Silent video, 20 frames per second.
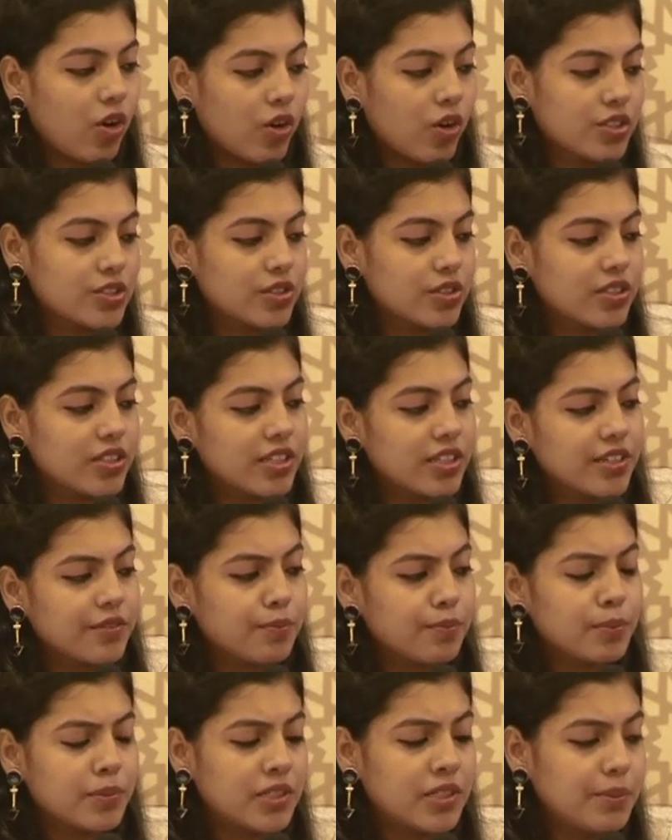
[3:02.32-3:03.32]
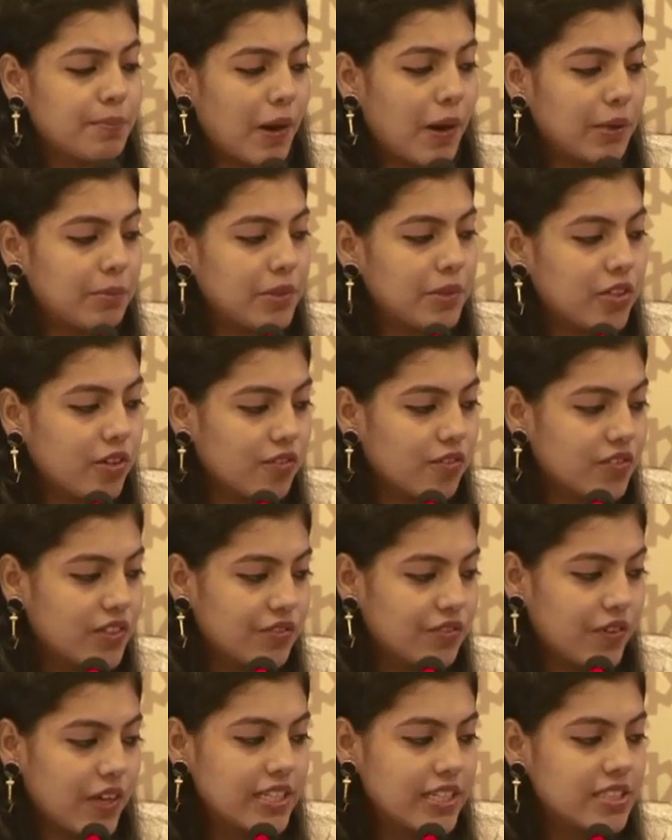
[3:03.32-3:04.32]
also the Department of
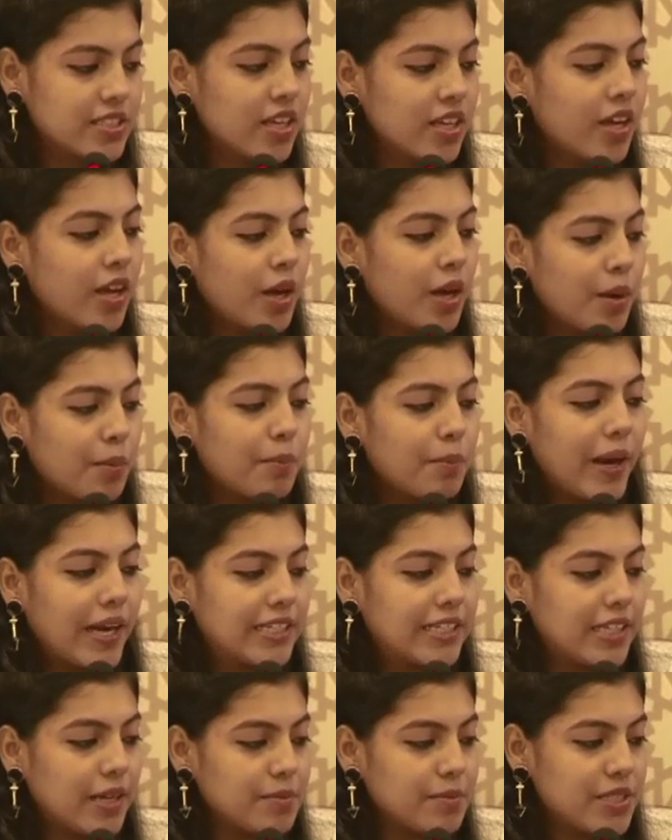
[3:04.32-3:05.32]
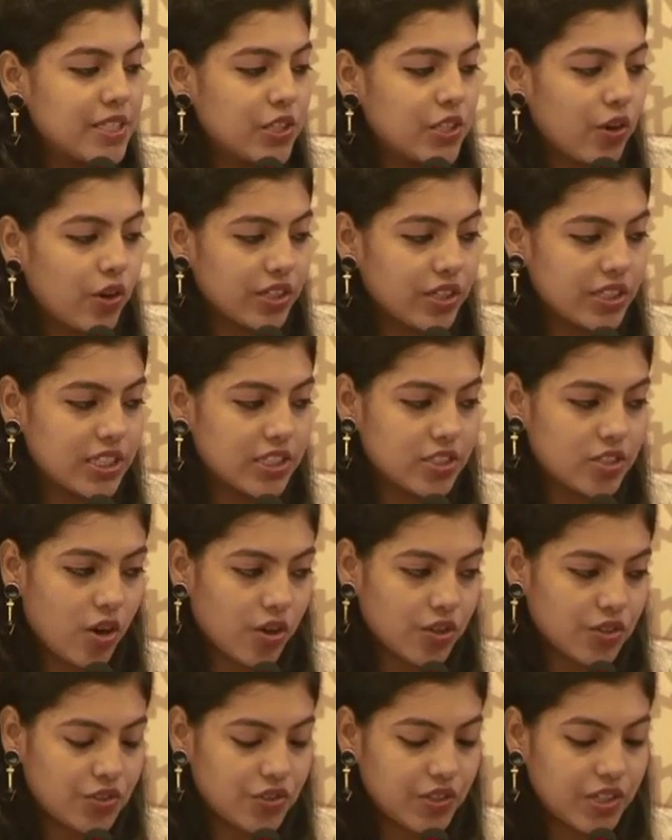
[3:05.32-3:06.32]
Defense Maritime Security
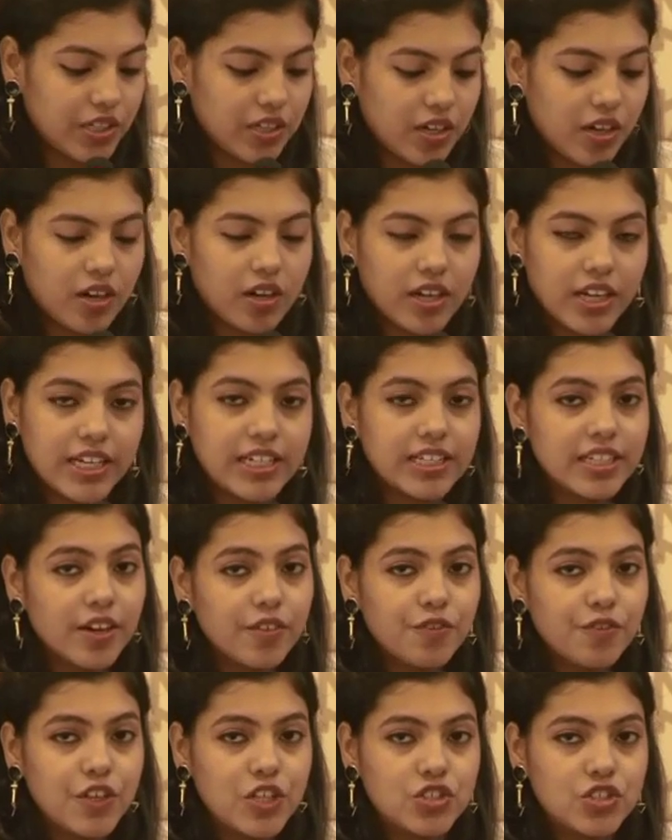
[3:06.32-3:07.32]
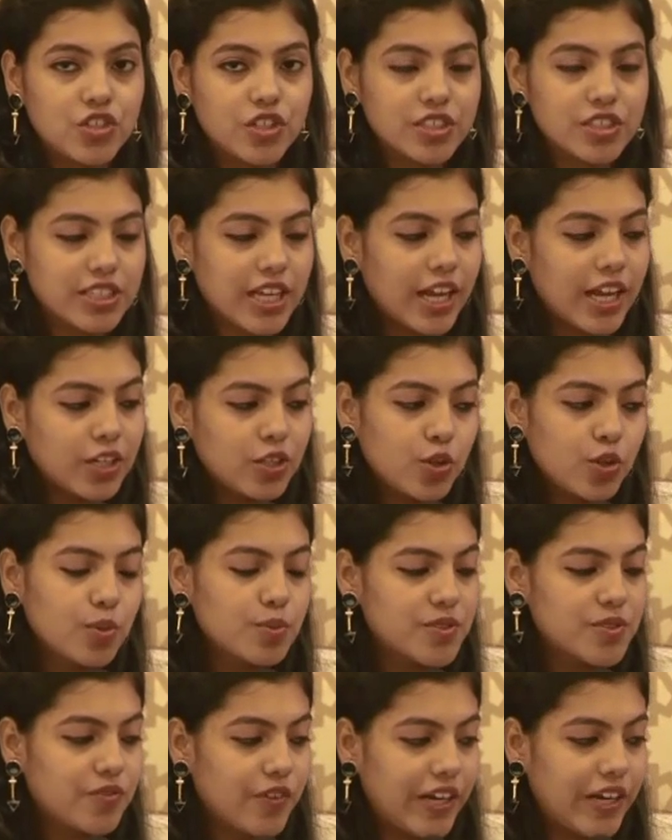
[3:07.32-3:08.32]
Doctrine, India features and
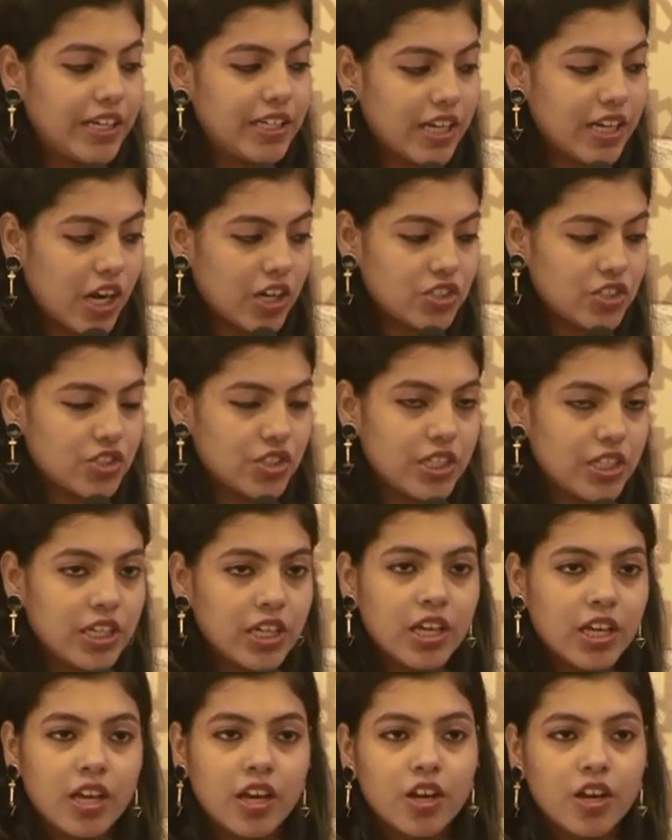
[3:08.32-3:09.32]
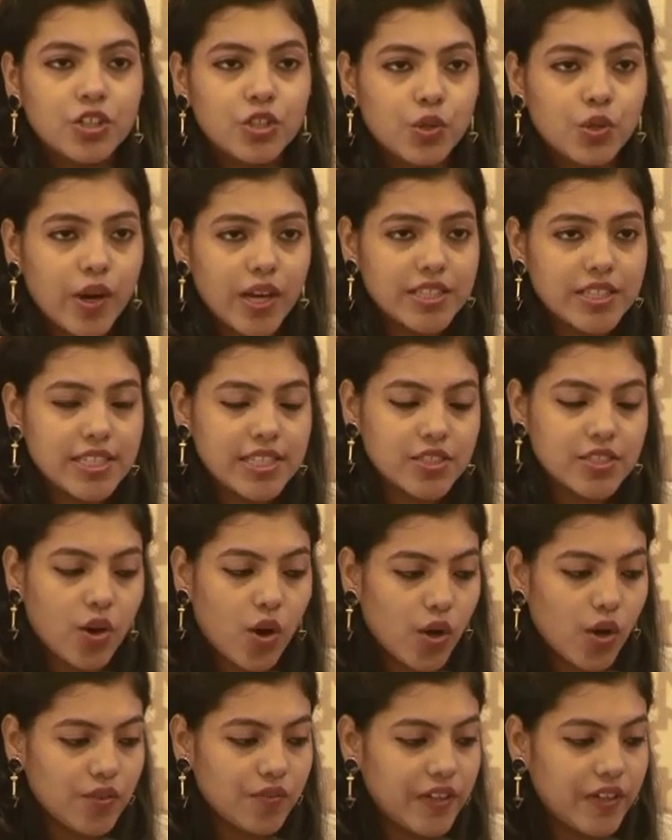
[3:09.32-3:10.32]
looms very largely. US has
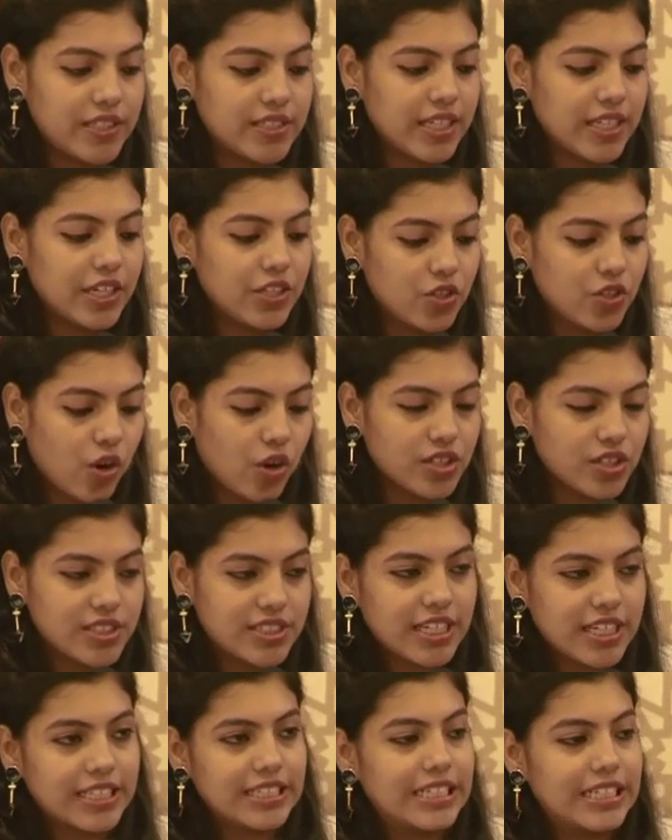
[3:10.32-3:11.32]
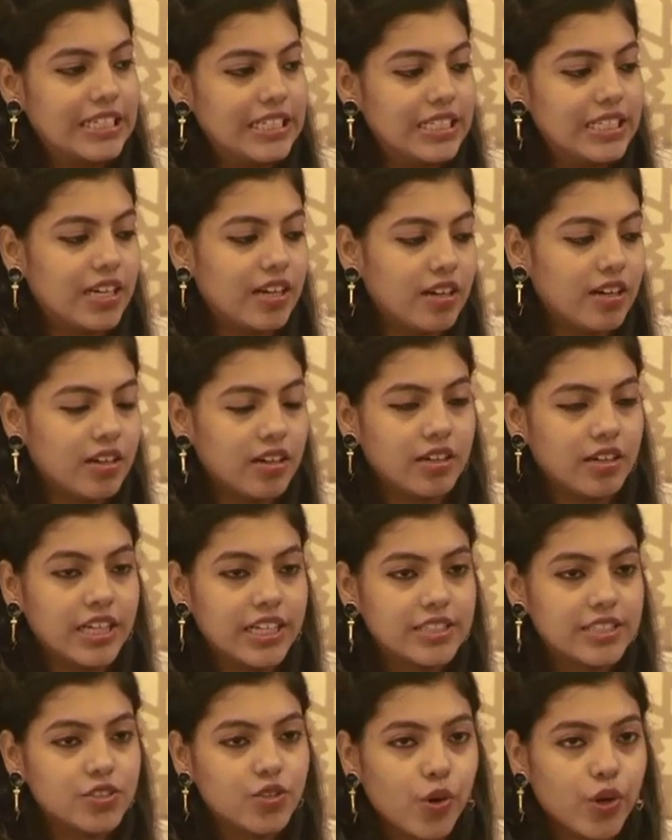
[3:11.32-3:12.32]
always endorsed that India,
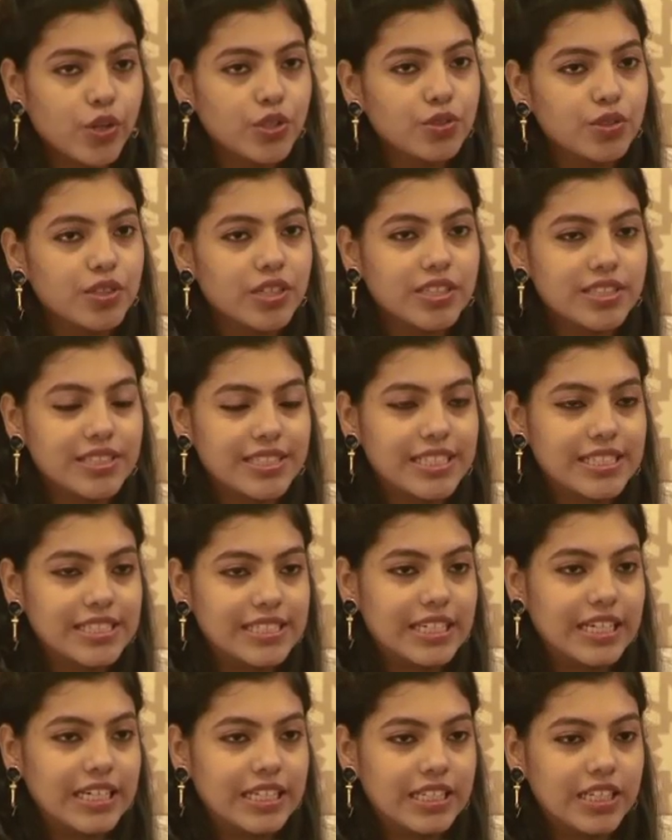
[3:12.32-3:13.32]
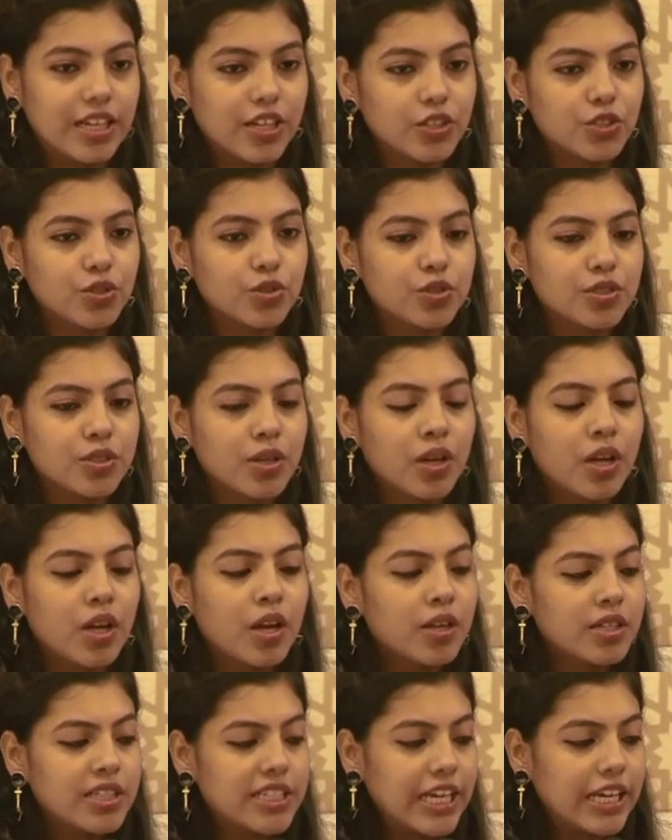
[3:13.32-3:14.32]
it's going to assist India to
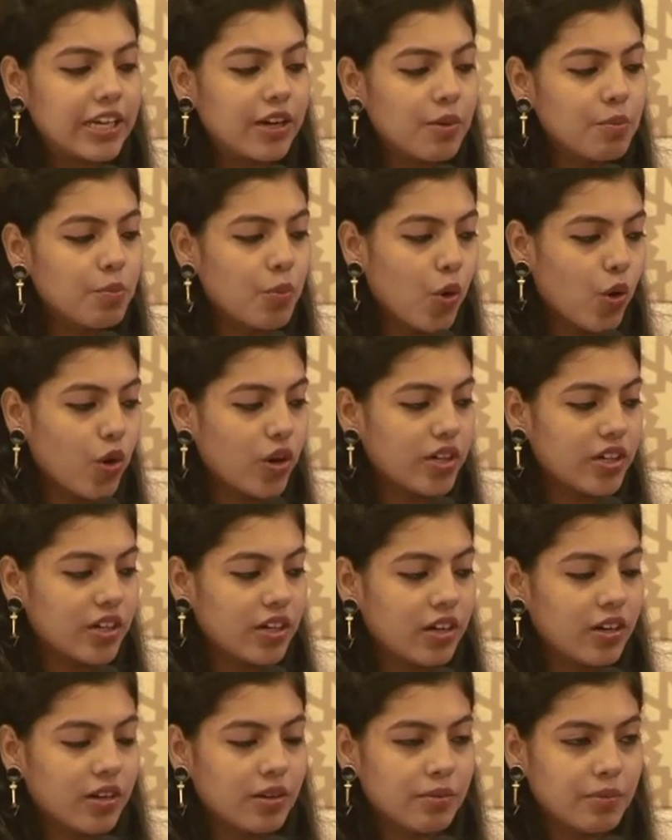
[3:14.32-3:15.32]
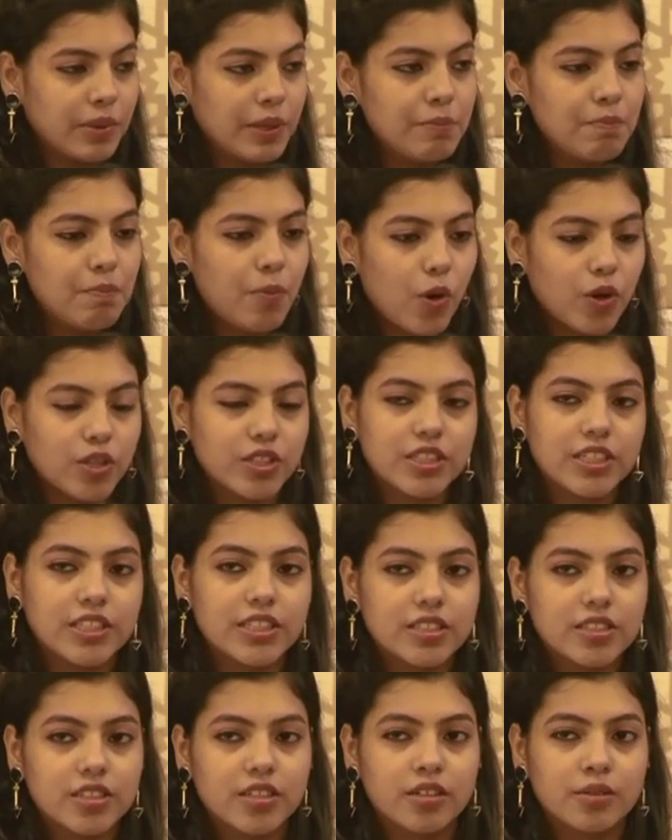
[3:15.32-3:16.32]
take a more
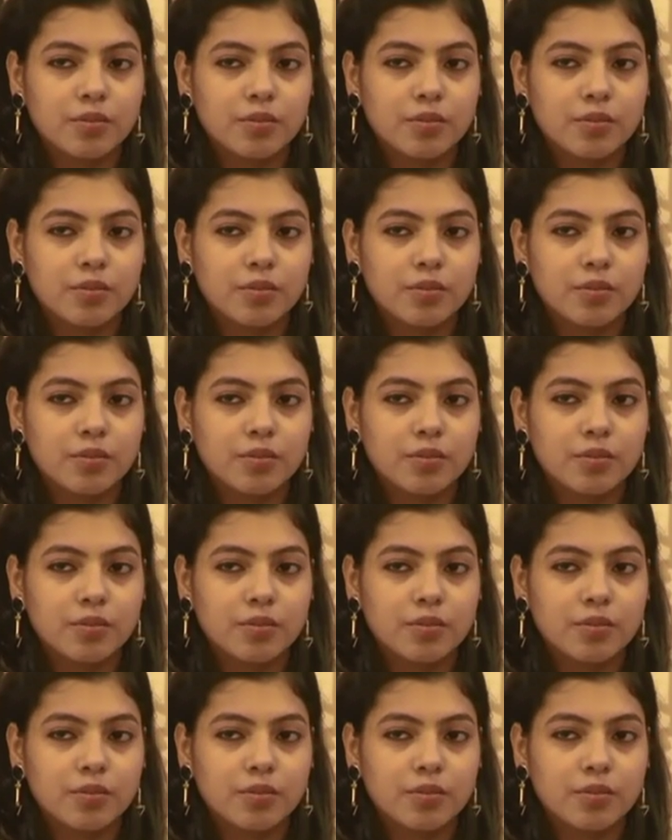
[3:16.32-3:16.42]
important